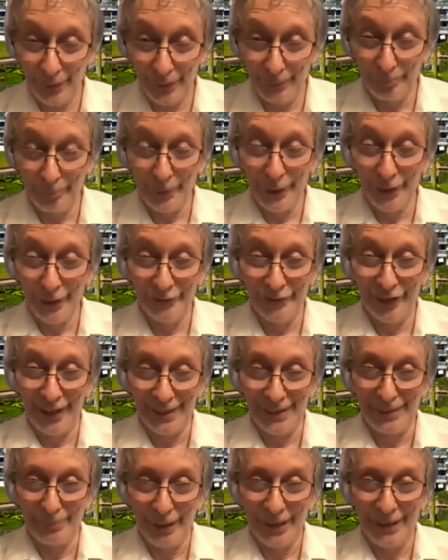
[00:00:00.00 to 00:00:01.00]
improve
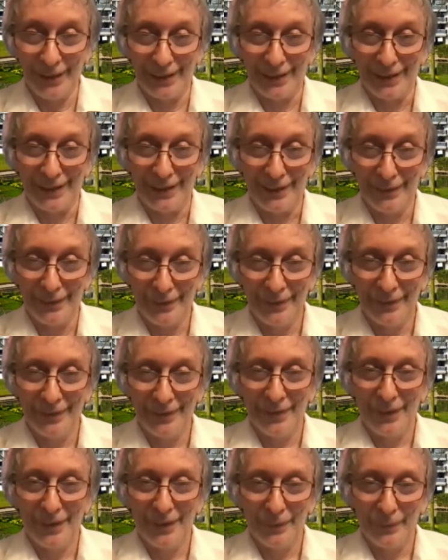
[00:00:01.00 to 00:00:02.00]
as a person
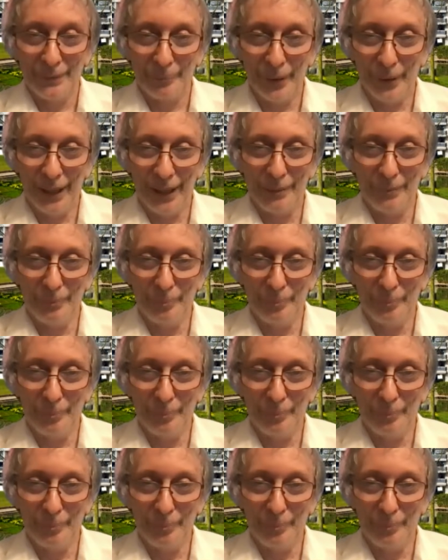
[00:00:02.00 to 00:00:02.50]
by